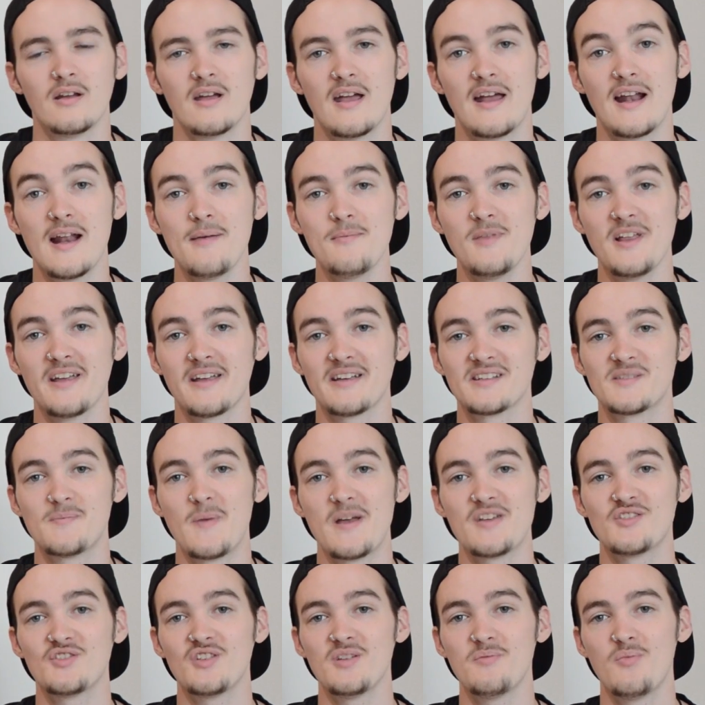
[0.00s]
And I'm, like,
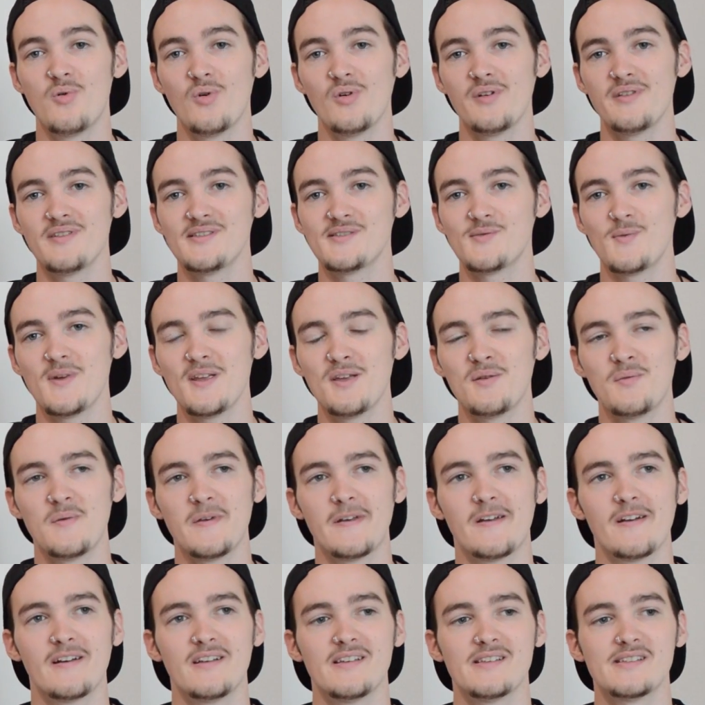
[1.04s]
especially poor this week
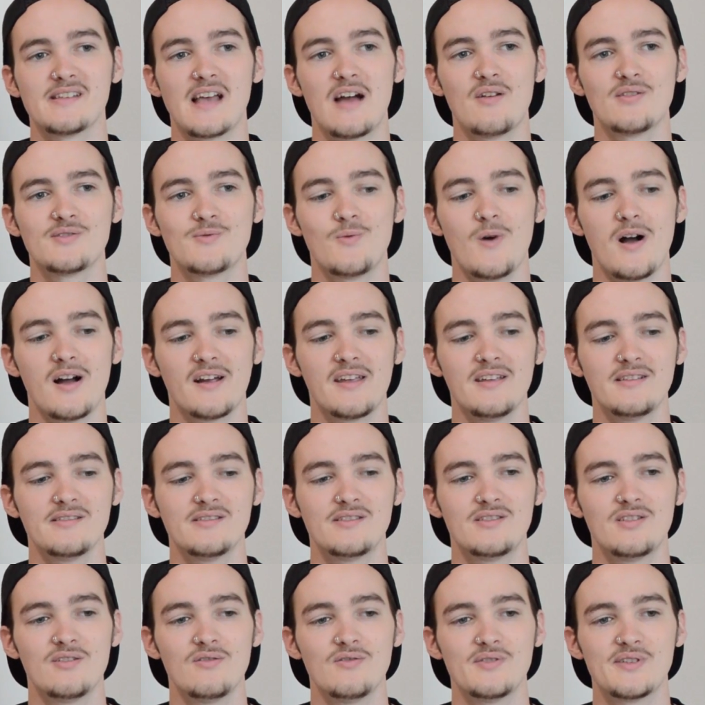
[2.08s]
because I was walking
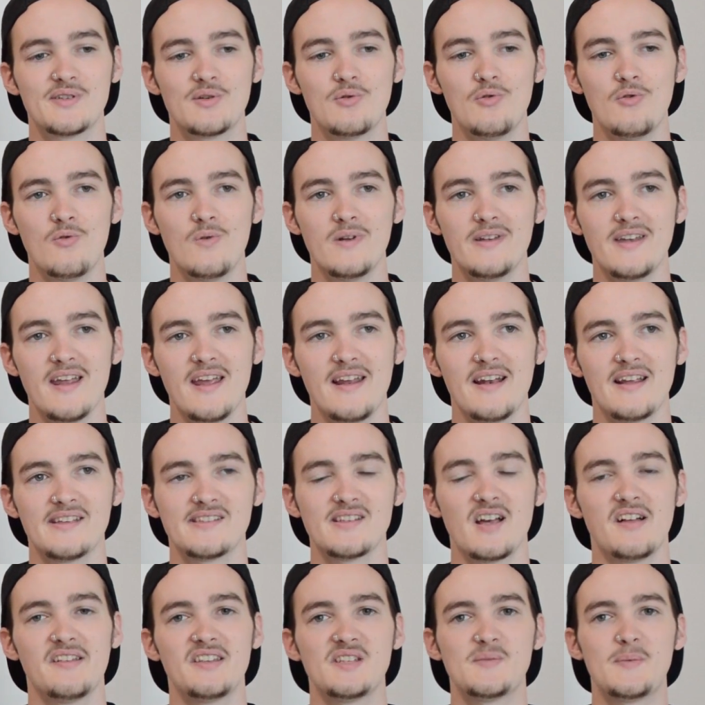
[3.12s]
to school one day, and I
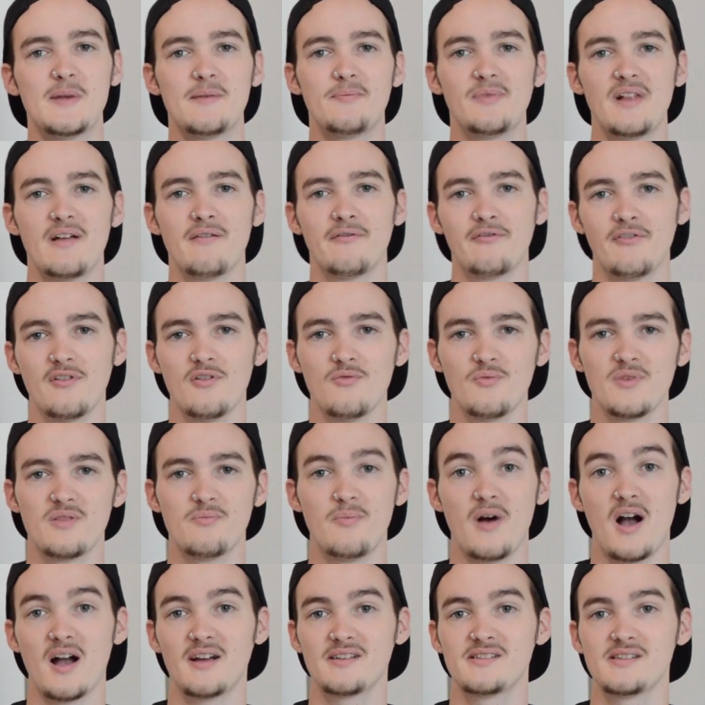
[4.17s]
saw these people out front with
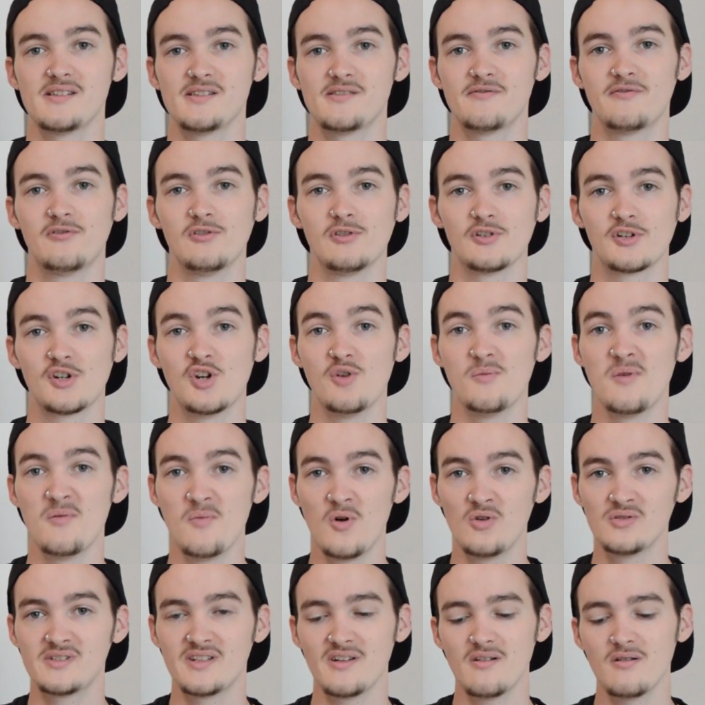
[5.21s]
boxes for
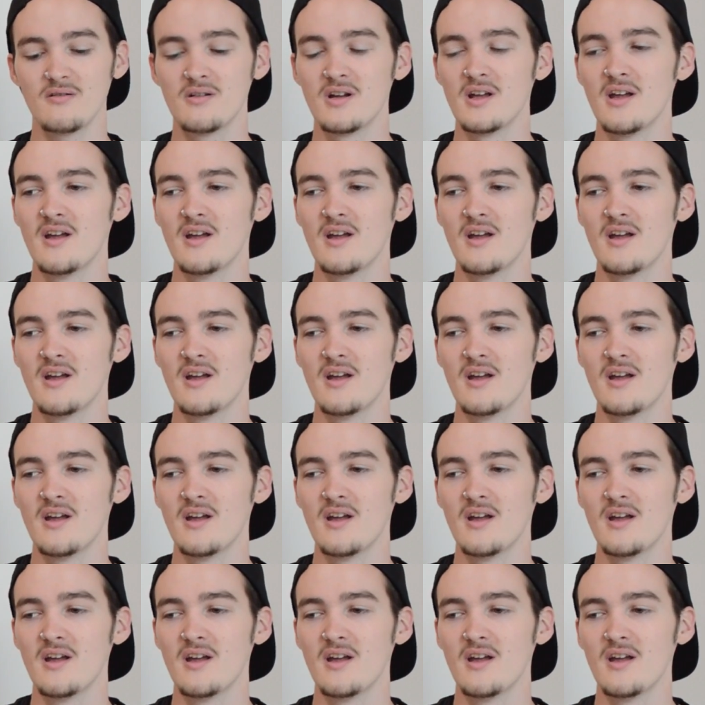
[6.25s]
Kumamoto,